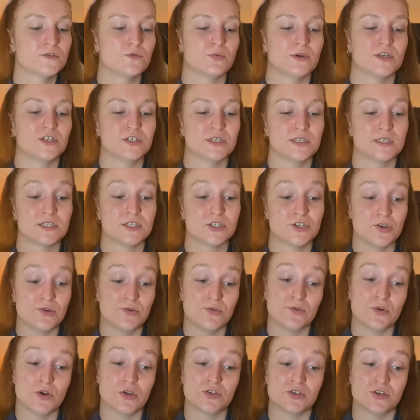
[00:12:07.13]
which is
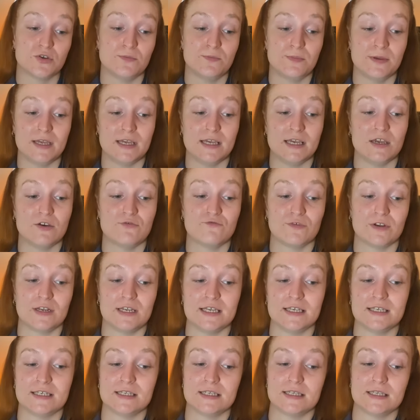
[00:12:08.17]
soon to be
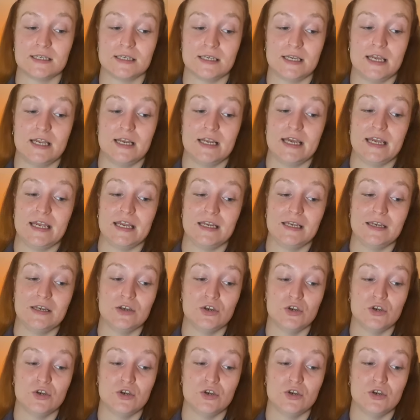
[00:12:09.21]
released in a